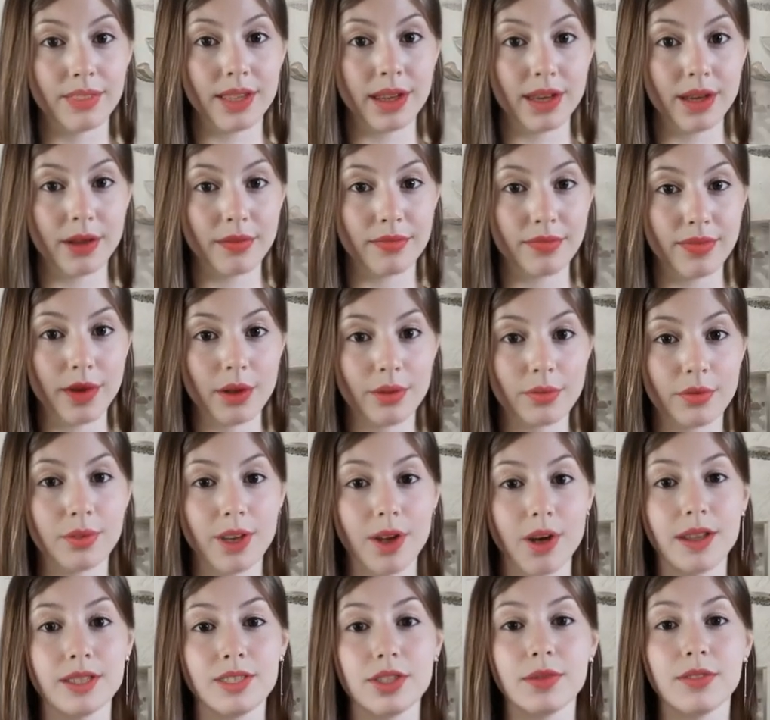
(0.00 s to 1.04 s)
Then a phone
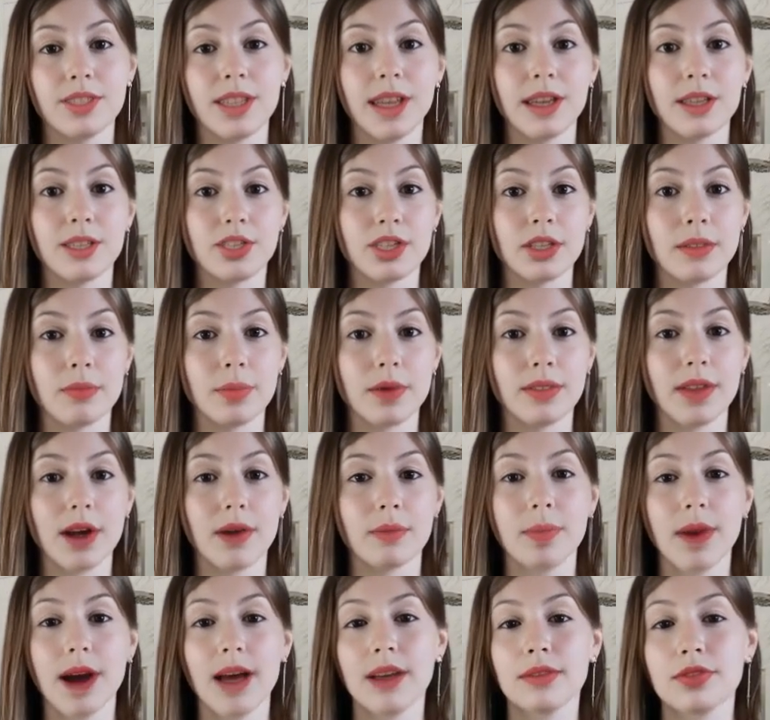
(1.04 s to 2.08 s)
consultation with
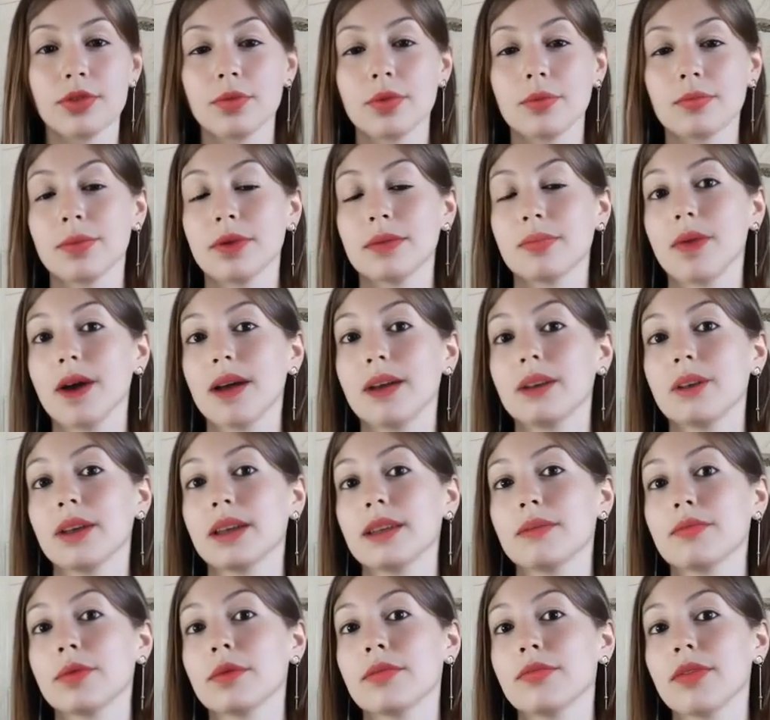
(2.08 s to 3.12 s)
our bathroom
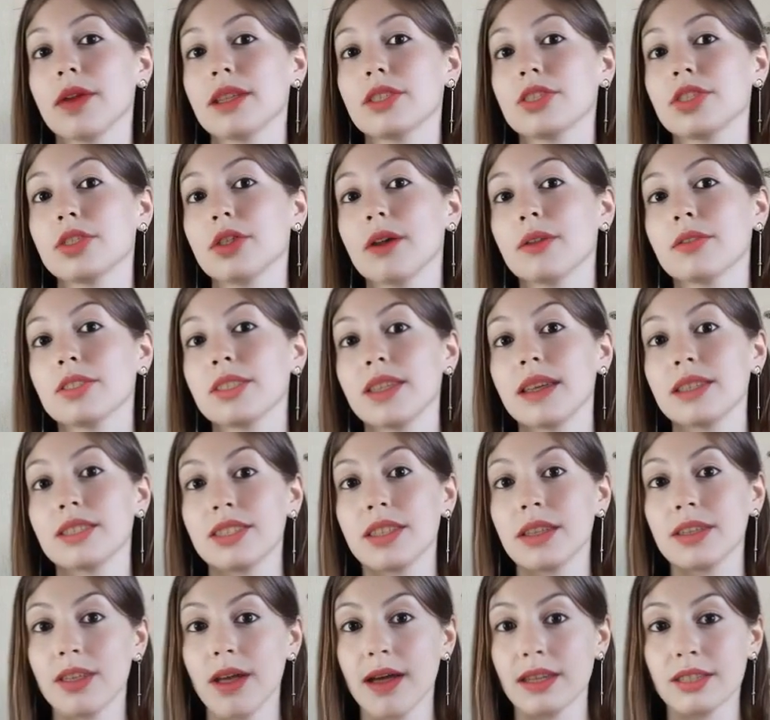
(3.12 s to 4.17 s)
remodeling professionals
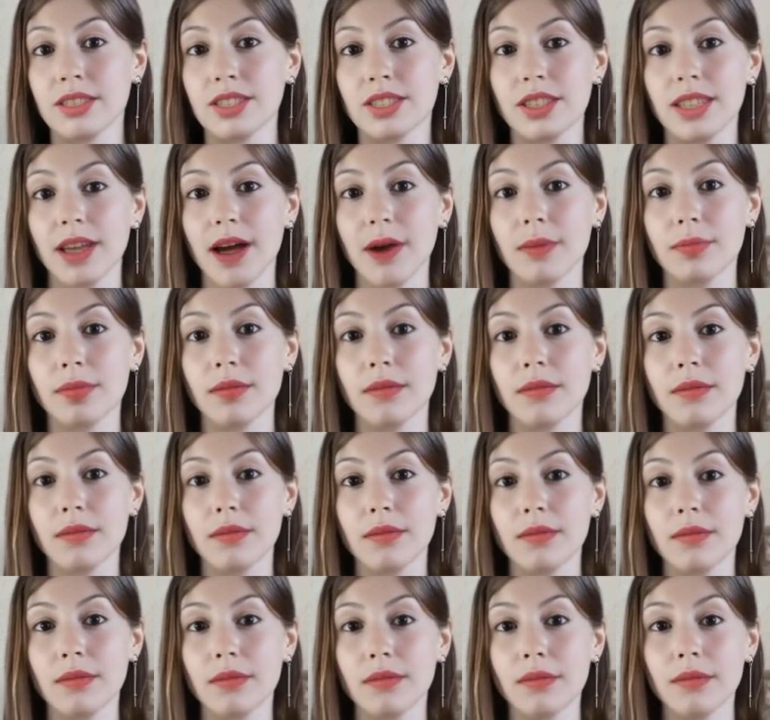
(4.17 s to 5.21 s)
is the next step.
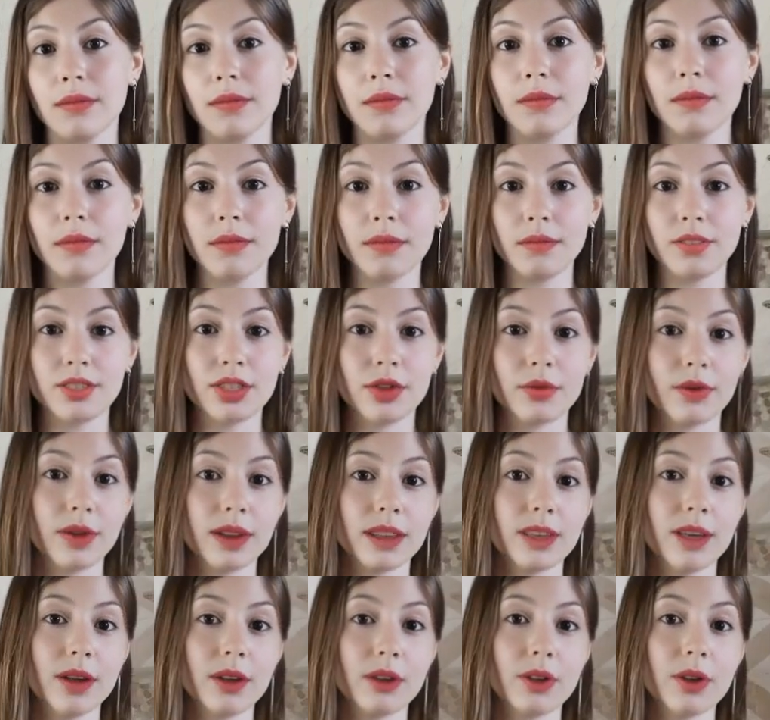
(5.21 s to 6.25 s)

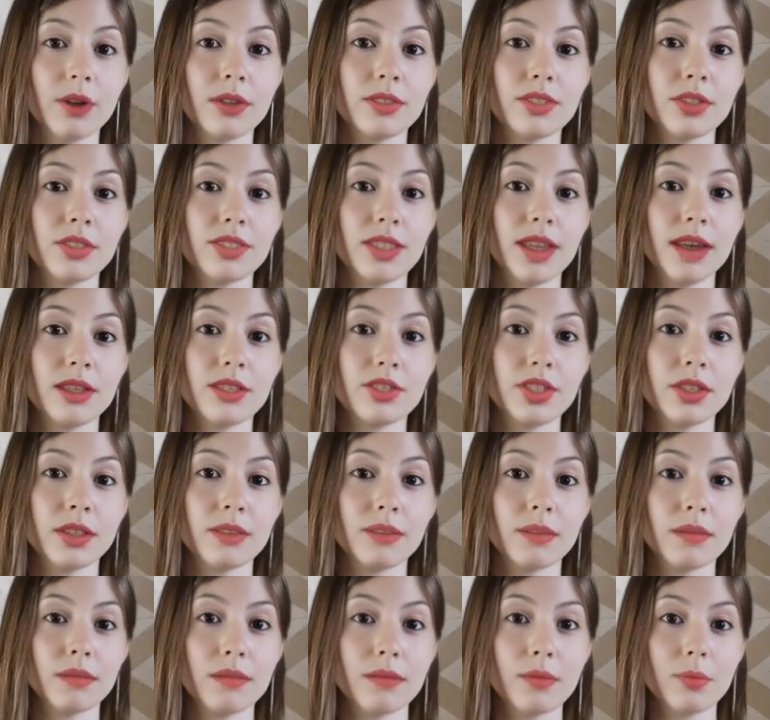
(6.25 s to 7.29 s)
During our
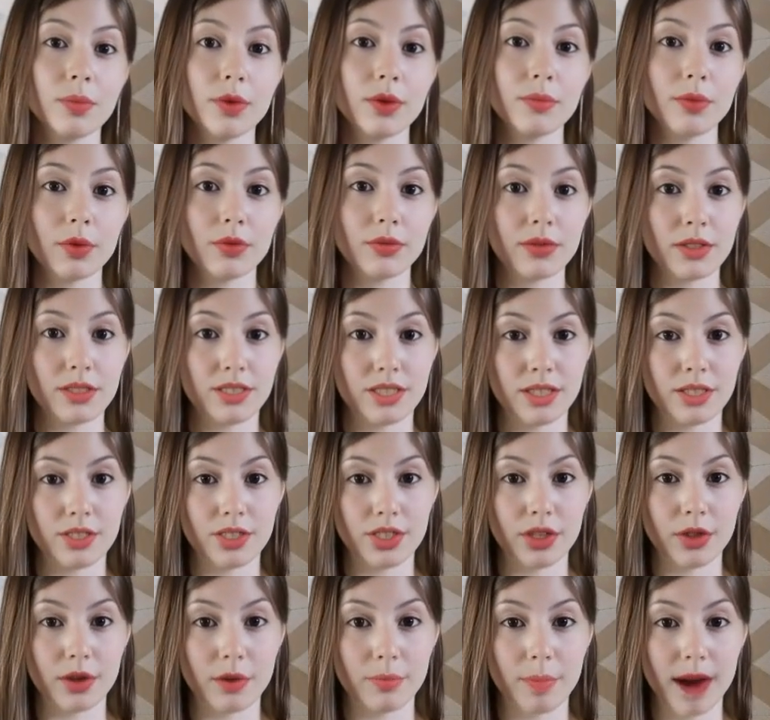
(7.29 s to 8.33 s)
consultation, we will listen
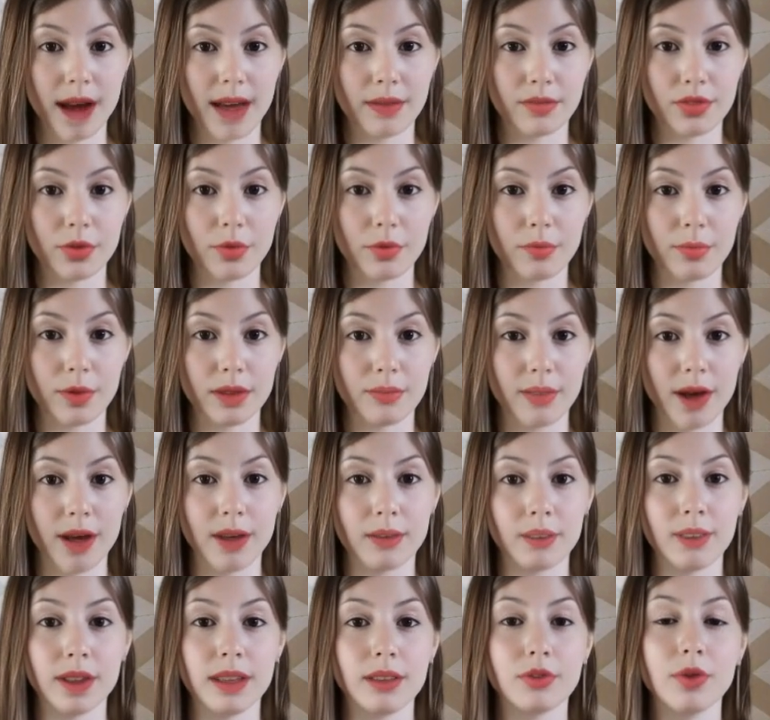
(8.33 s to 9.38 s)
to your bathroom
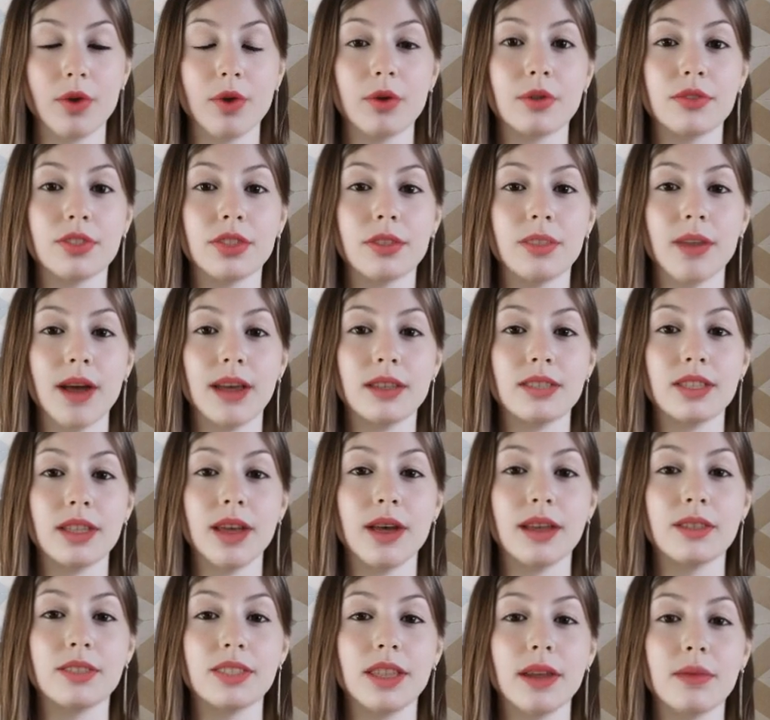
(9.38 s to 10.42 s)
remodeling goals and
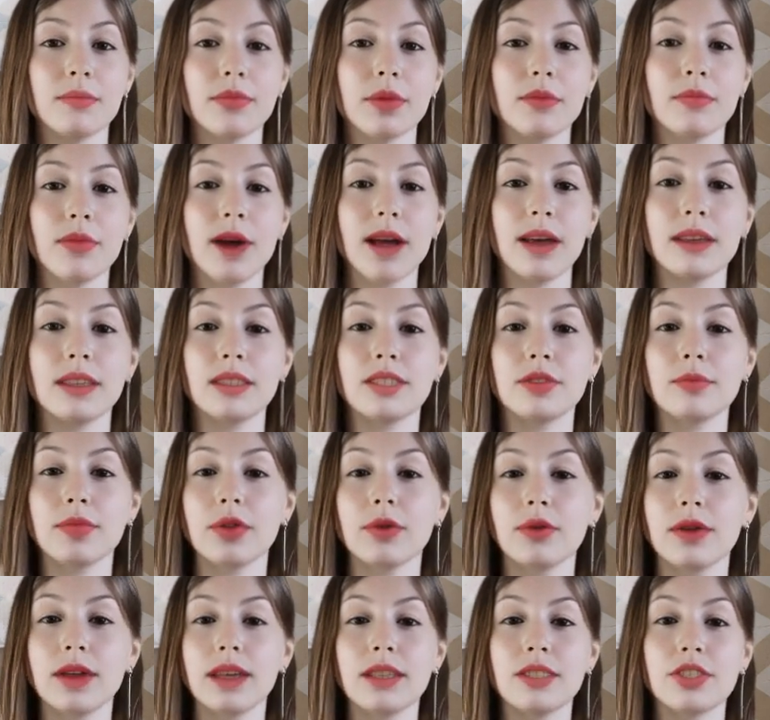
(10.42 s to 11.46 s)
ideas and provide
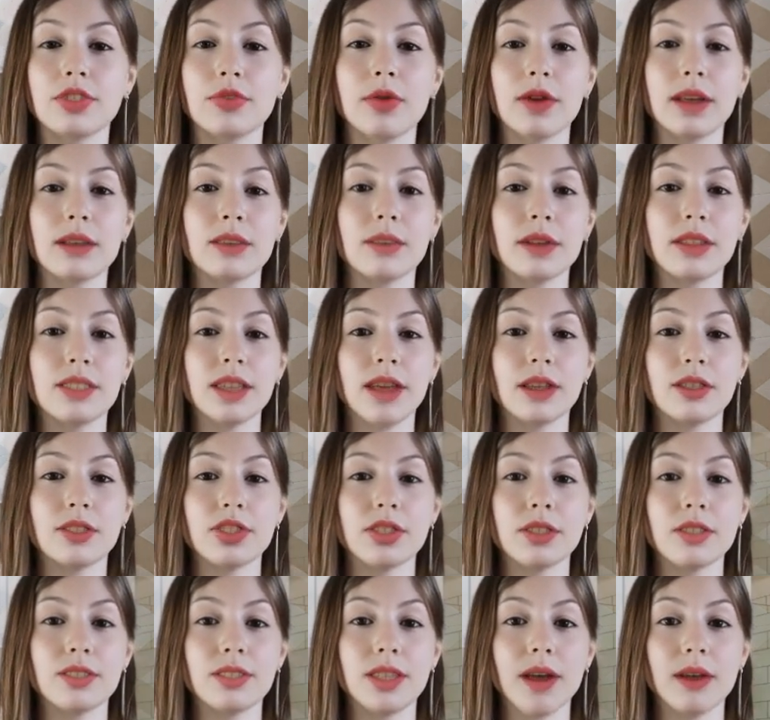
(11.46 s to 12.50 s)
experienced
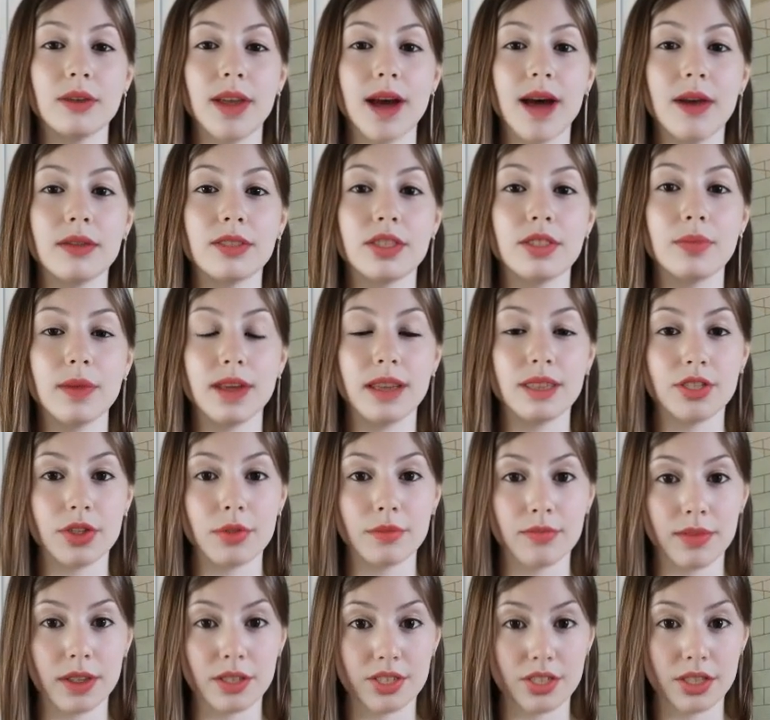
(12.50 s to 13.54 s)
recommendations on how to make
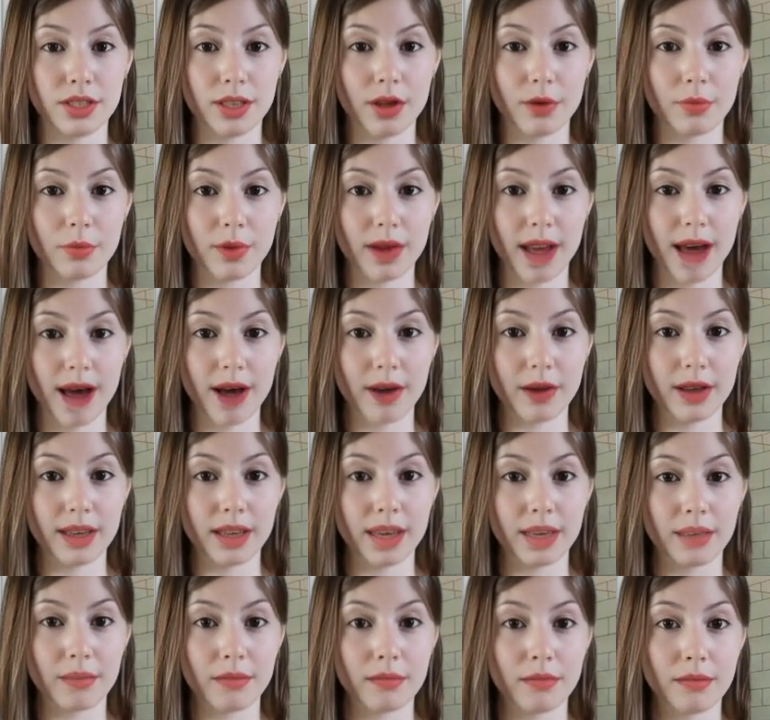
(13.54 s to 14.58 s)
your vision a
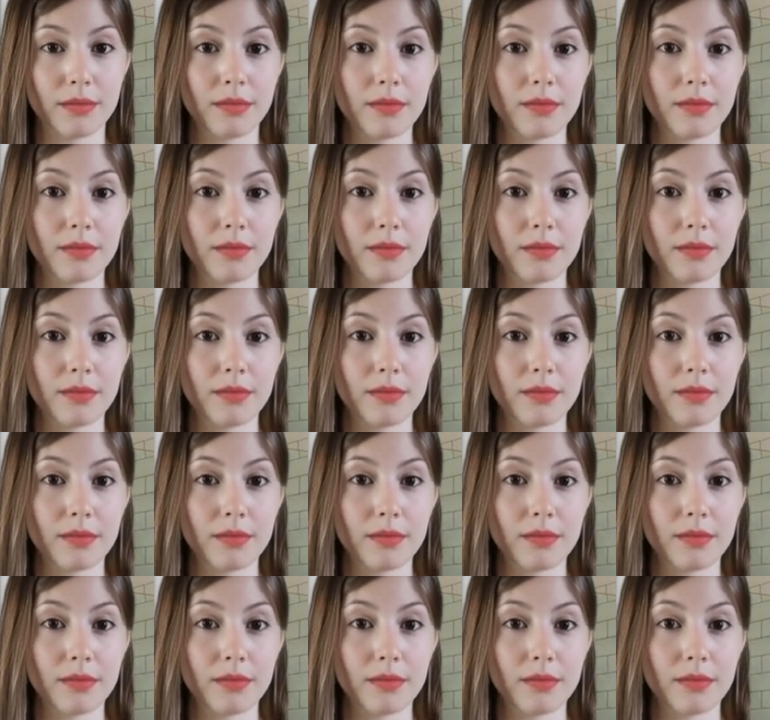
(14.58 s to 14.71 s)
reality.